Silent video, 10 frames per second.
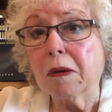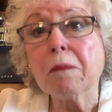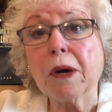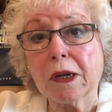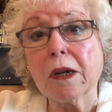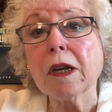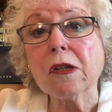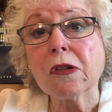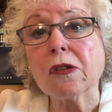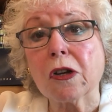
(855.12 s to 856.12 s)
But it
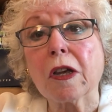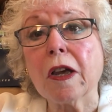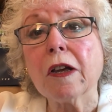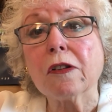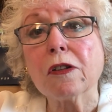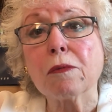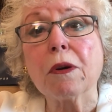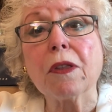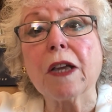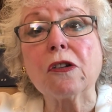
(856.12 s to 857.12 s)
is to kids
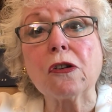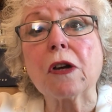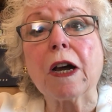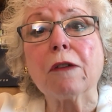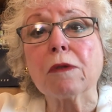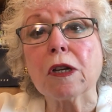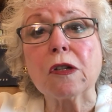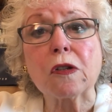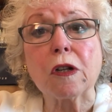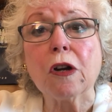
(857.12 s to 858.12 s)
when they took out
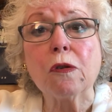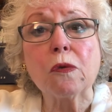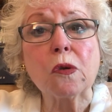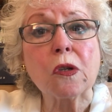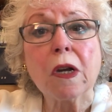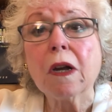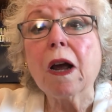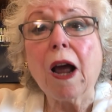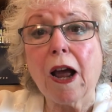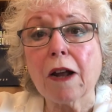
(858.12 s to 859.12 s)
these loans
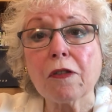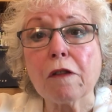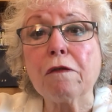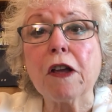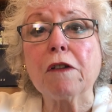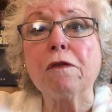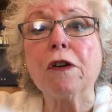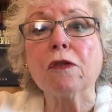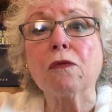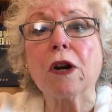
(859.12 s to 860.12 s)
and the Fed
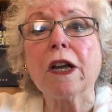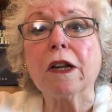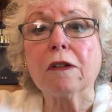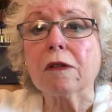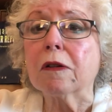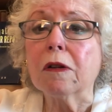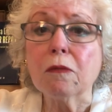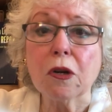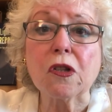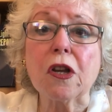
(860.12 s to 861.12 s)
fund rate
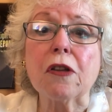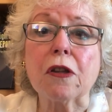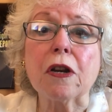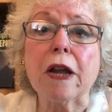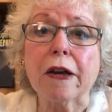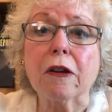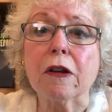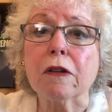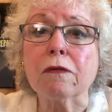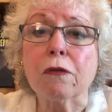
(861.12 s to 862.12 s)
was either
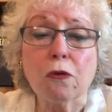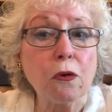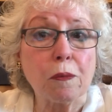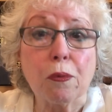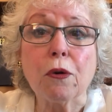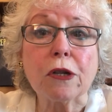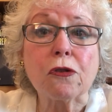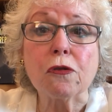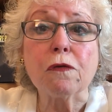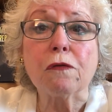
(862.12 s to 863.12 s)
negative or
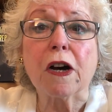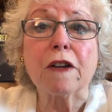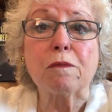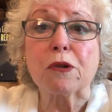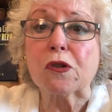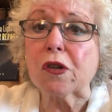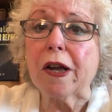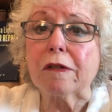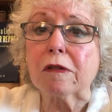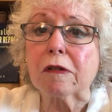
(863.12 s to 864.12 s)

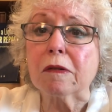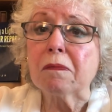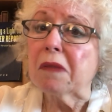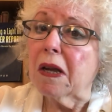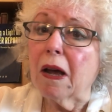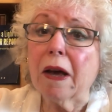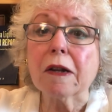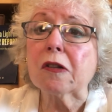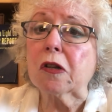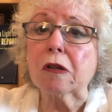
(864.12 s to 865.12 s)
0.25%. And
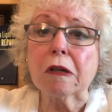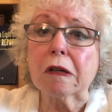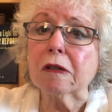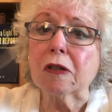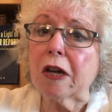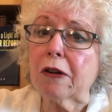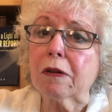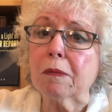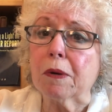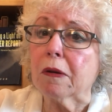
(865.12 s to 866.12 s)
it's a little
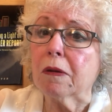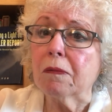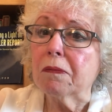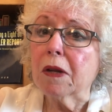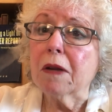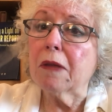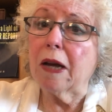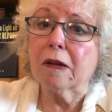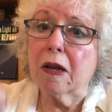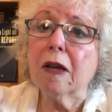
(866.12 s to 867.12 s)
terrible
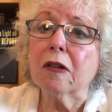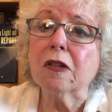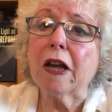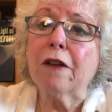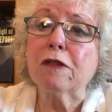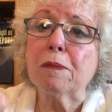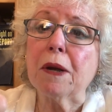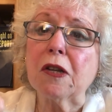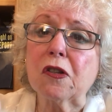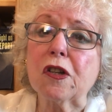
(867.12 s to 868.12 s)
that kids have to
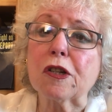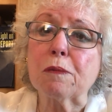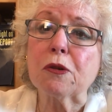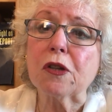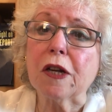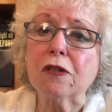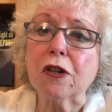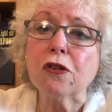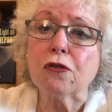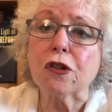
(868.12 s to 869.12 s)
pay 6%
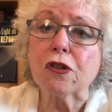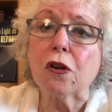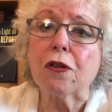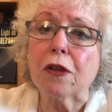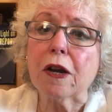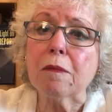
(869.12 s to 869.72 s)
interest on their